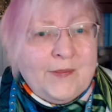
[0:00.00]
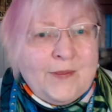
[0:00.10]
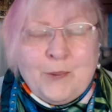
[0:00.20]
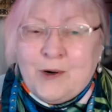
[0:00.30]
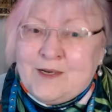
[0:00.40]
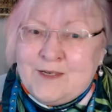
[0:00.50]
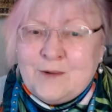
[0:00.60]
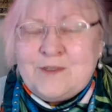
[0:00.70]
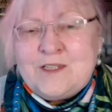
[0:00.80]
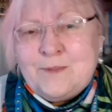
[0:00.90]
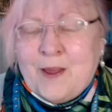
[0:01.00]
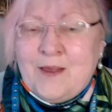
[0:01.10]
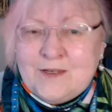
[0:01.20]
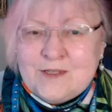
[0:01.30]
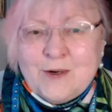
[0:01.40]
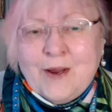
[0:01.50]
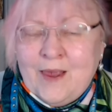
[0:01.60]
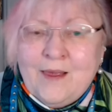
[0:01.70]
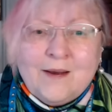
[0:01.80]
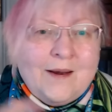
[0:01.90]
the pointy-toed spikes are
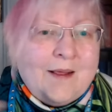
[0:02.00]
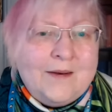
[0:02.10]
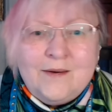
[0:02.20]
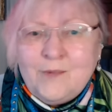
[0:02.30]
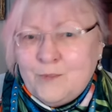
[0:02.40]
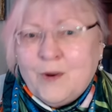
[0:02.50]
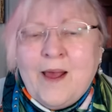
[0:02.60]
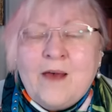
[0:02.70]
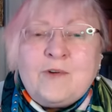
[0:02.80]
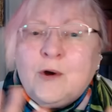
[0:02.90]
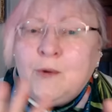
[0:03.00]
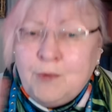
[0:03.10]
in and whatever.